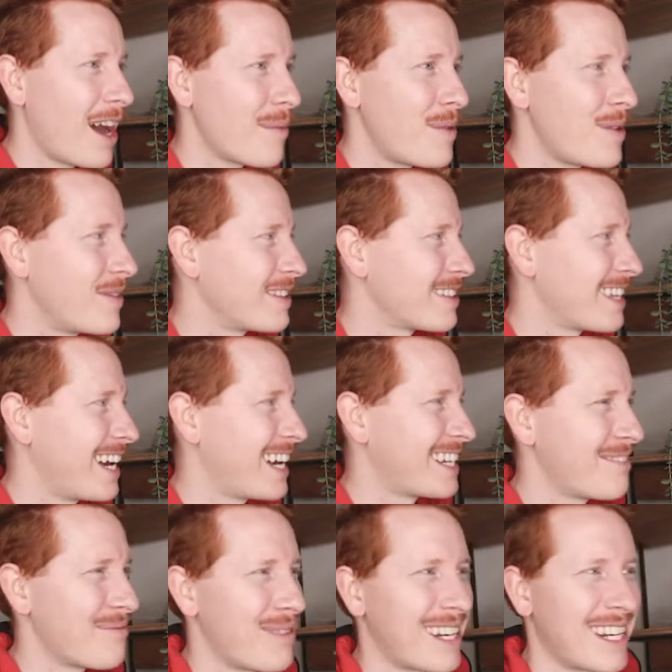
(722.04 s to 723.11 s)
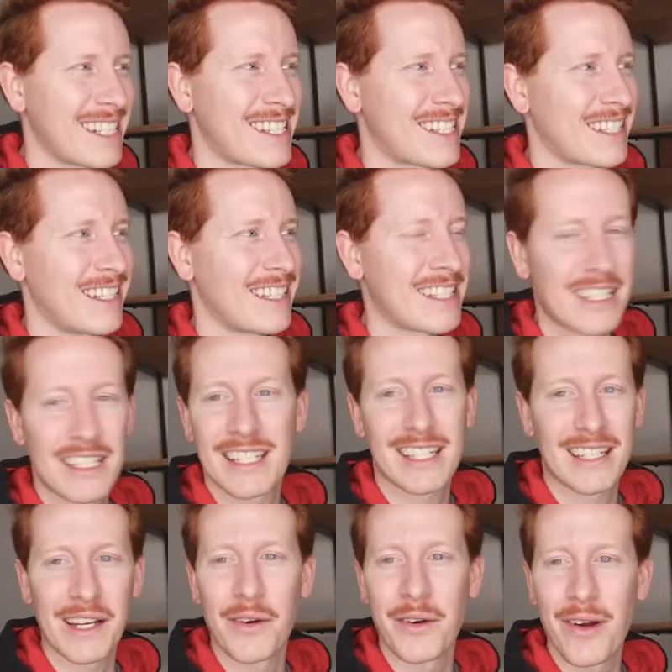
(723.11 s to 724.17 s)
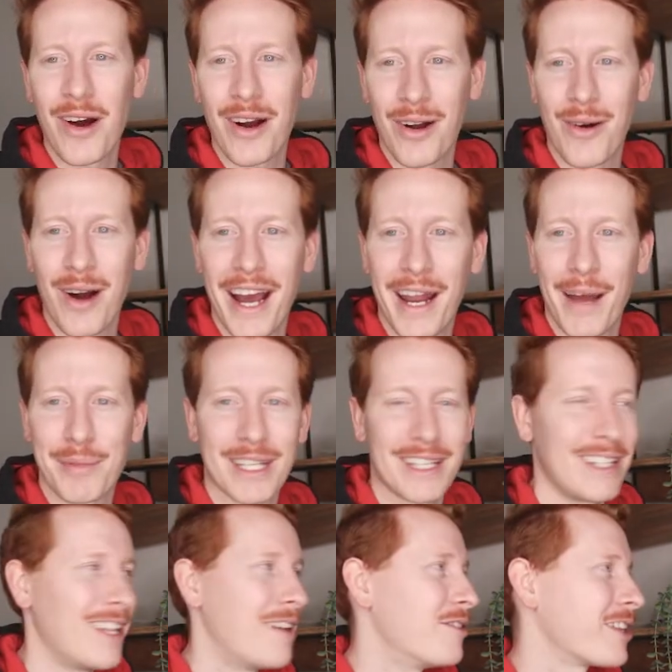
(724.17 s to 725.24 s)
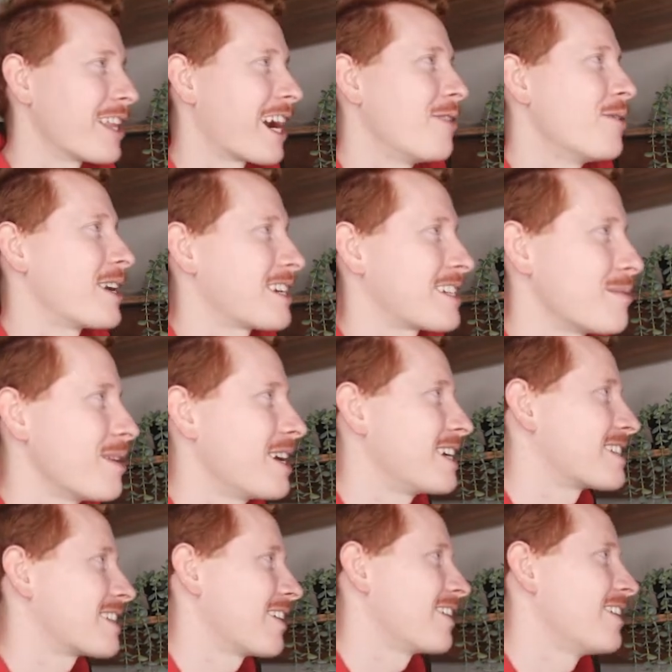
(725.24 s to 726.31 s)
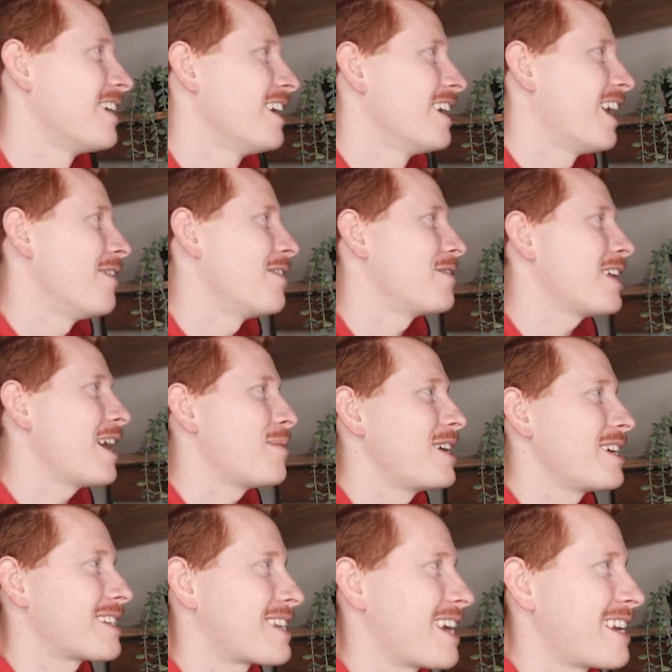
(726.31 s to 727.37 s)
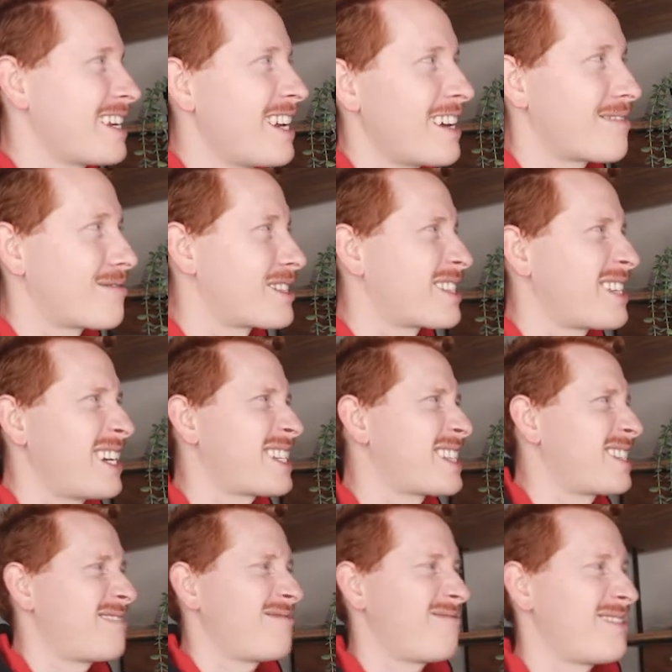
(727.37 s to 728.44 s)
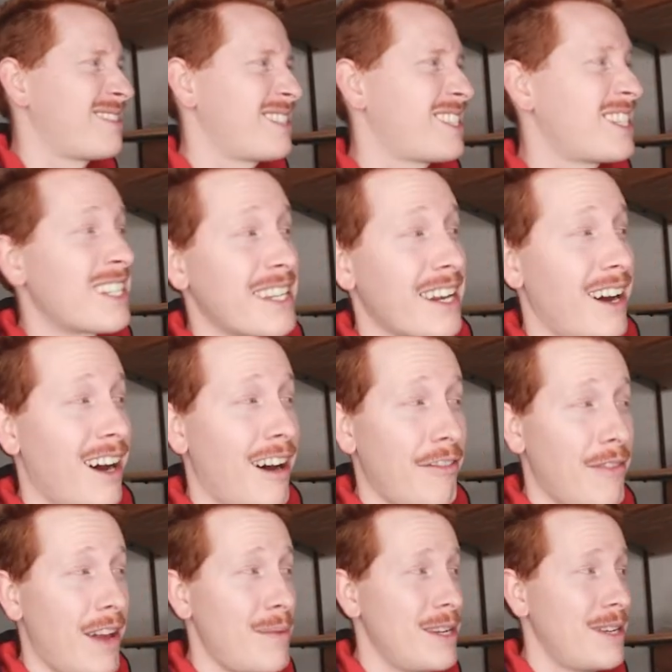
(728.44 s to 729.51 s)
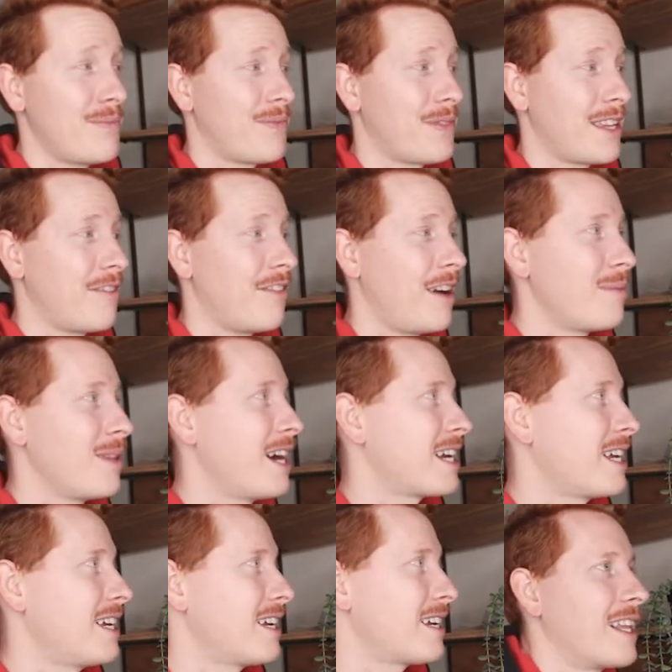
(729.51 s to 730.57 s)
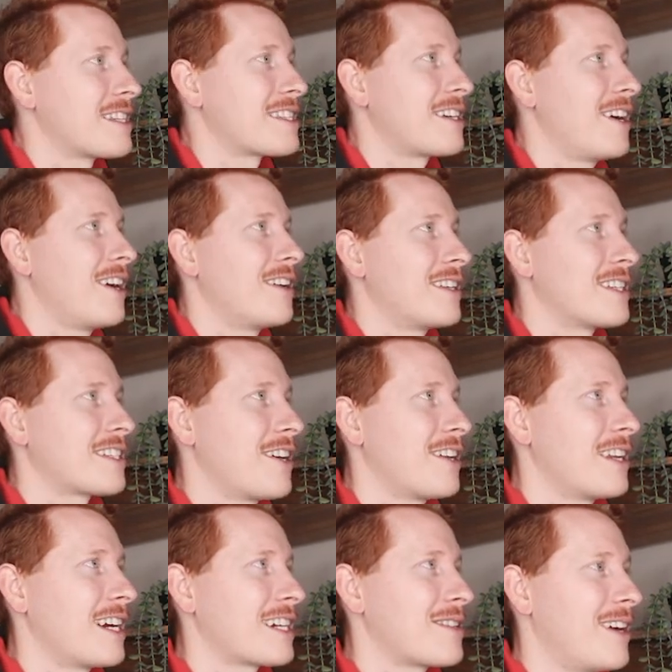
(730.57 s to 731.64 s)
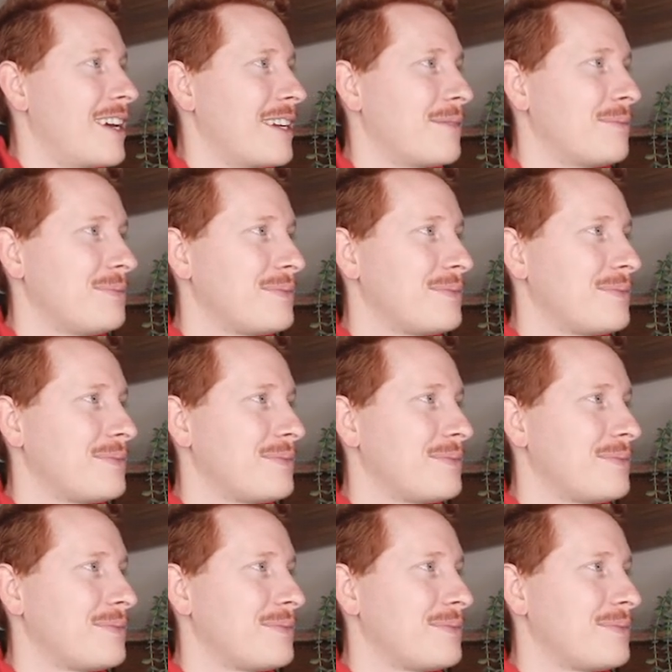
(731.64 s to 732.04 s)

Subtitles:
happy with that, but it's still not quite up to the level that I want it to be. So, I mean, with that being said, yeah, 6.5 maybe, if I'm lucky. Let's go to the next one.